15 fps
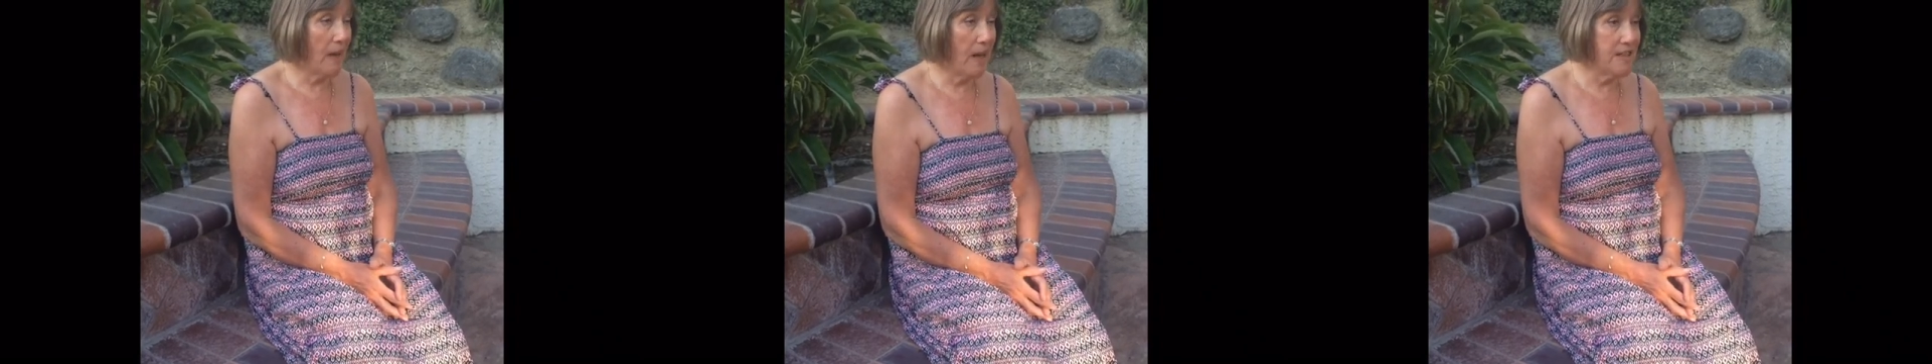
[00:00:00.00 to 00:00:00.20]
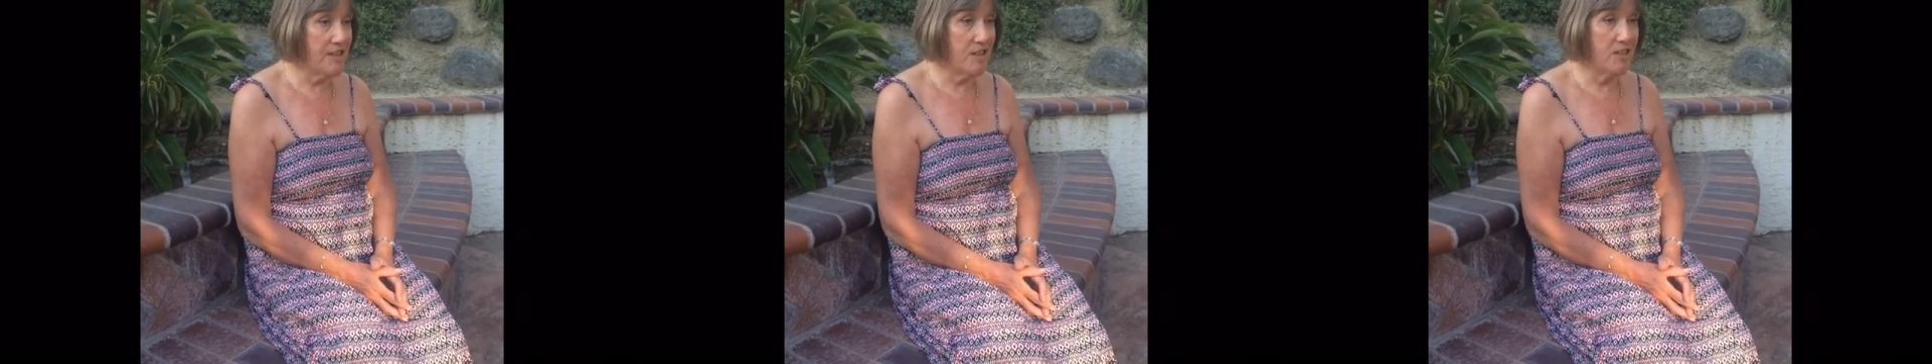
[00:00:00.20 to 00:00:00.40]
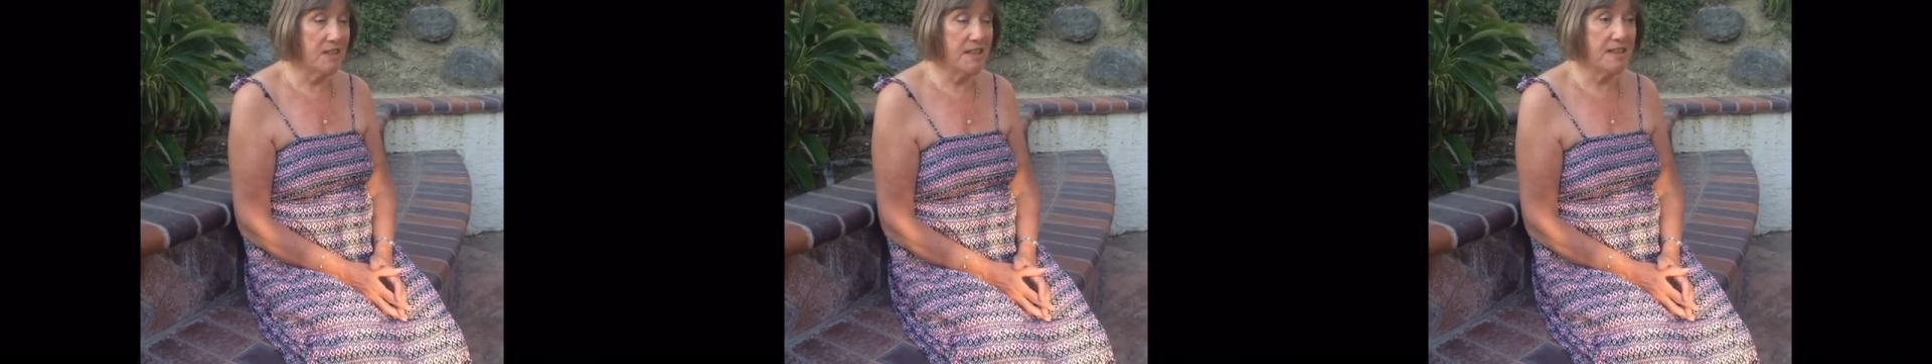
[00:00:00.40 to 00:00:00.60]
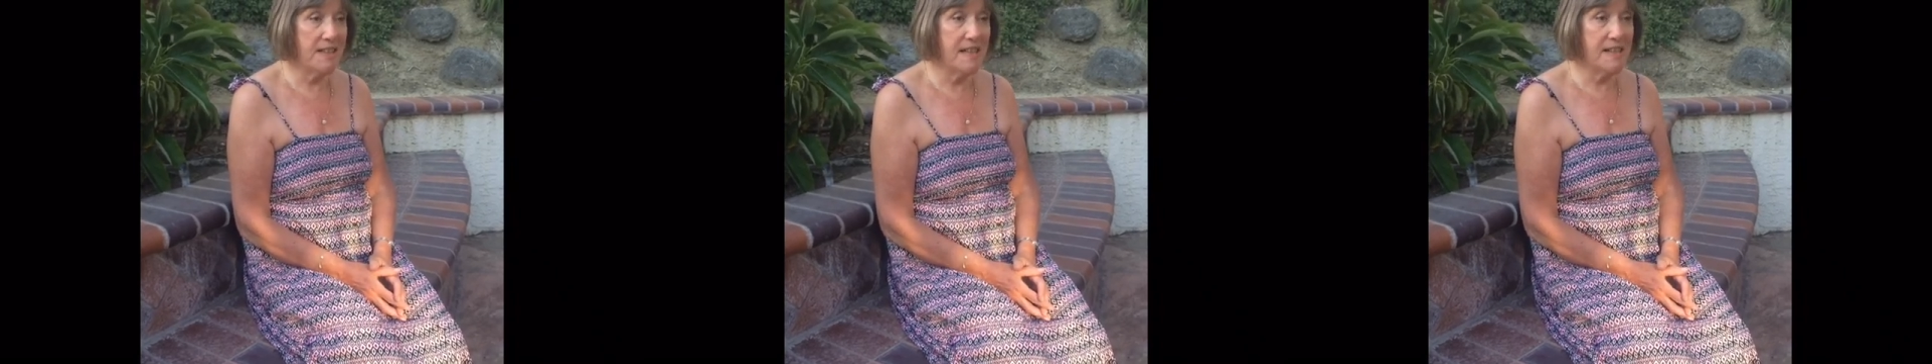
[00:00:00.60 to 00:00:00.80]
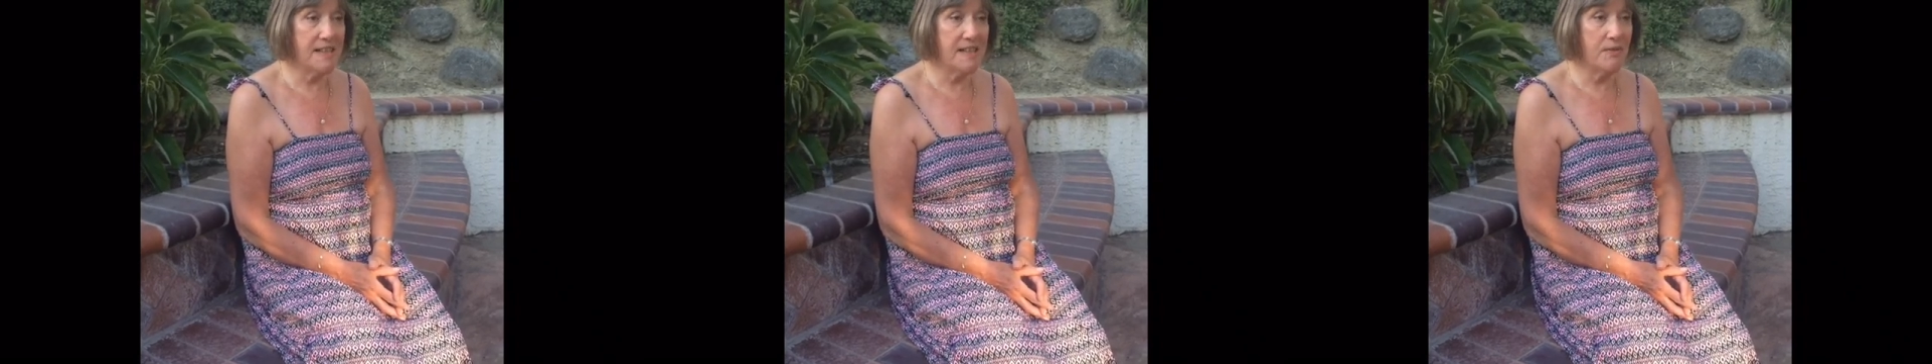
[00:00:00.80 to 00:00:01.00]
I started
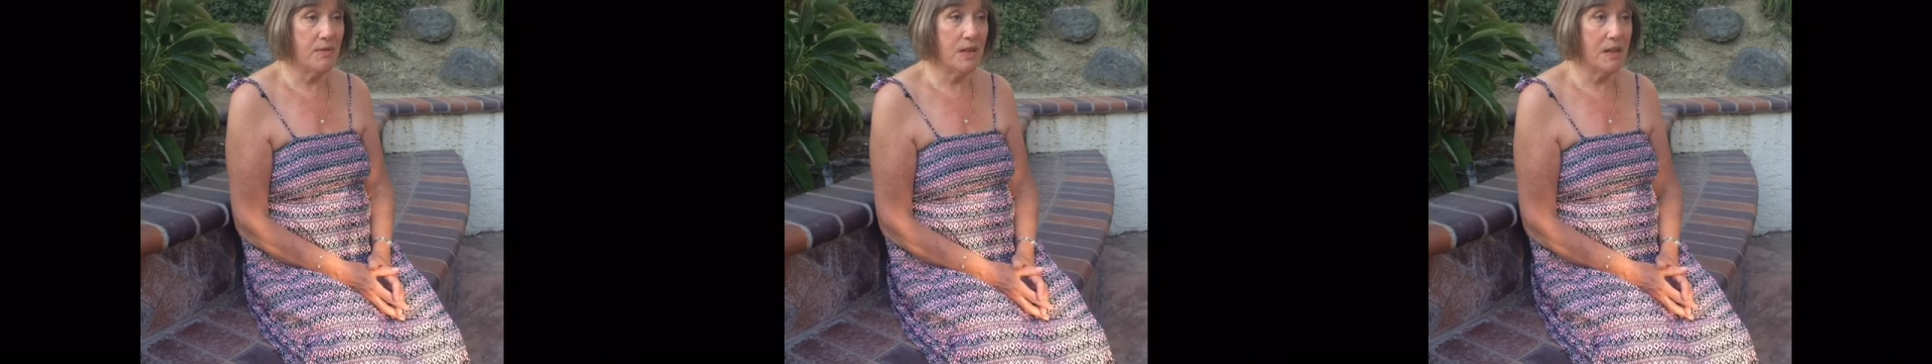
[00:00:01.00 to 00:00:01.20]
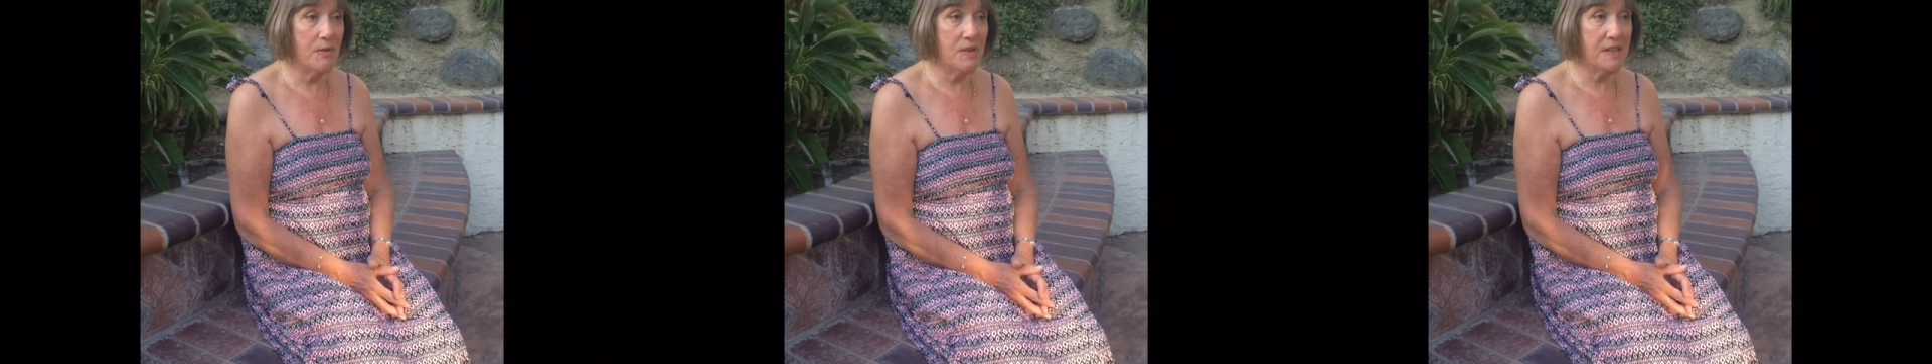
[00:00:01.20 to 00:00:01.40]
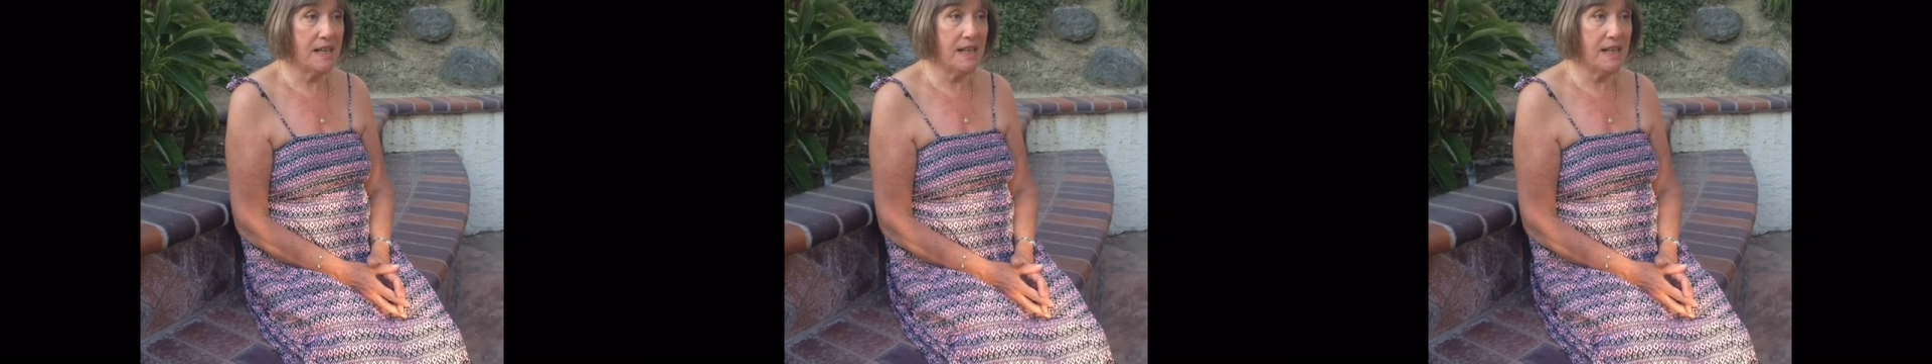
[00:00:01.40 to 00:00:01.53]
nursing when I was